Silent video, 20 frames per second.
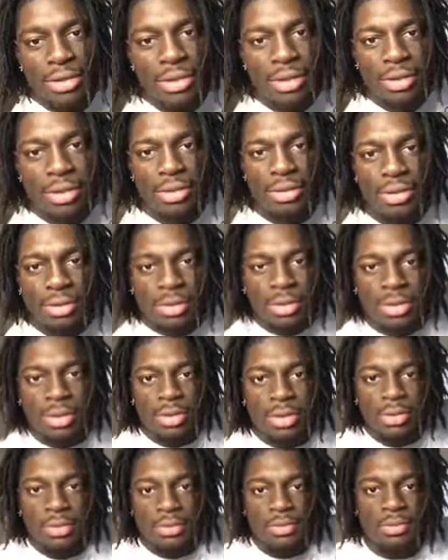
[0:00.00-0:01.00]

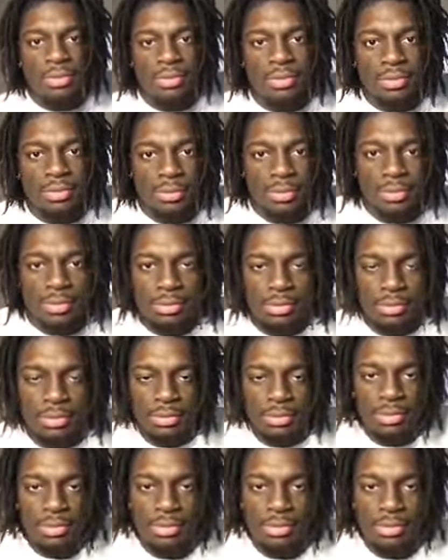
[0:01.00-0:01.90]
Nobody speaks.